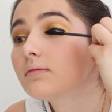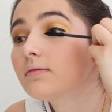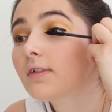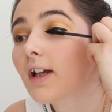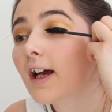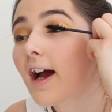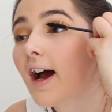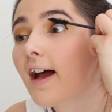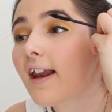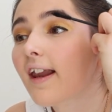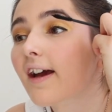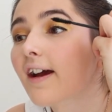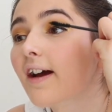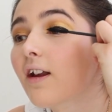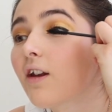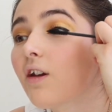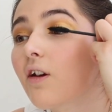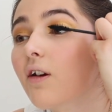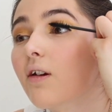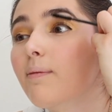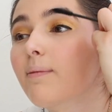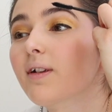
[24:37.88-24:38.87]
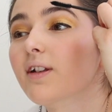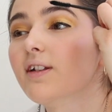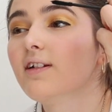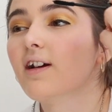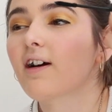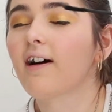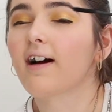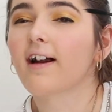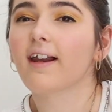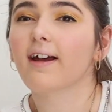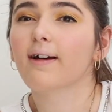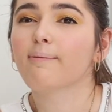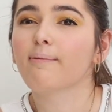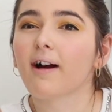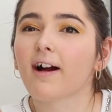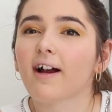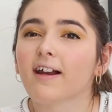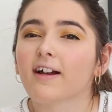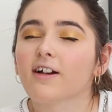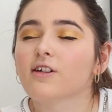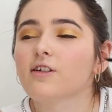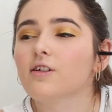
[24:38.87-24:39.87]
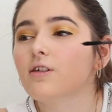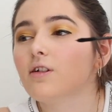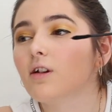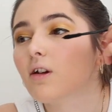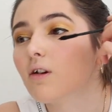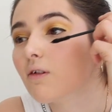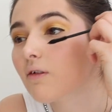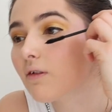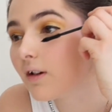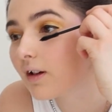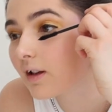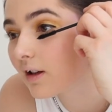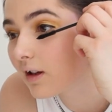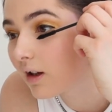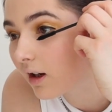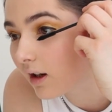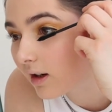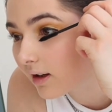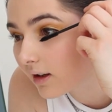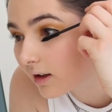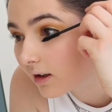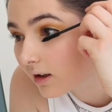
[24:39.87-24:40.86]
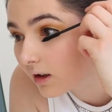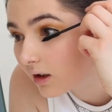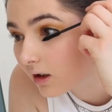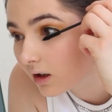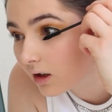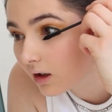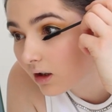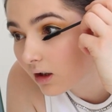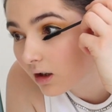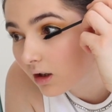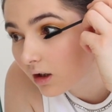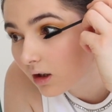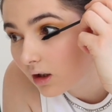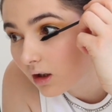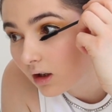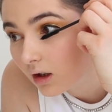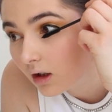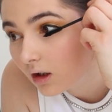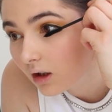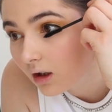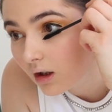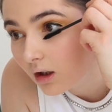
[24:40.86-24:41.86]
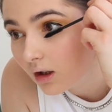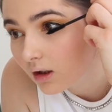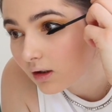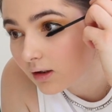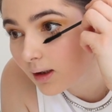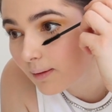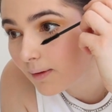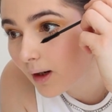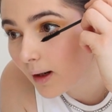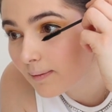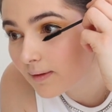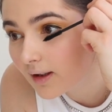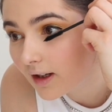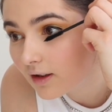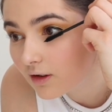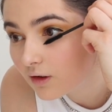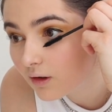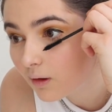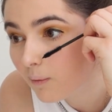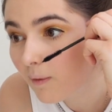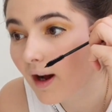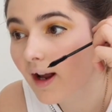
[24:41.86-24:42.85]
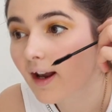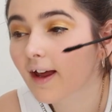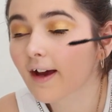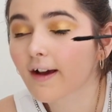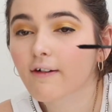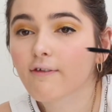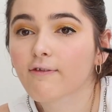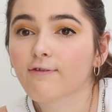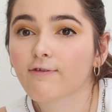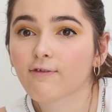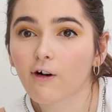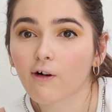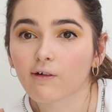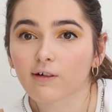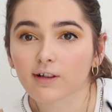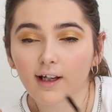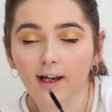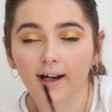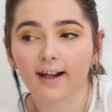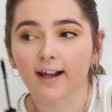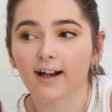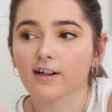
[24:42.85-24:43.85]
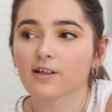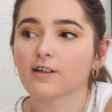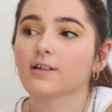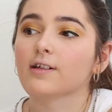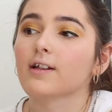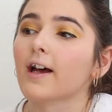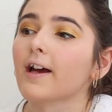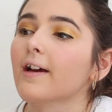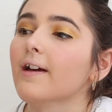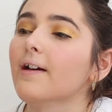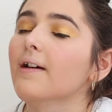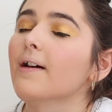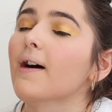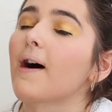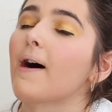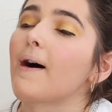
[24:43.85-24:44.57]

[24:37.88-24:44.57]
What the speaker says: Like, I like a lot of mascara, like my eyelashes to look really curly. Sometimes I do wear like false eyelashes, like,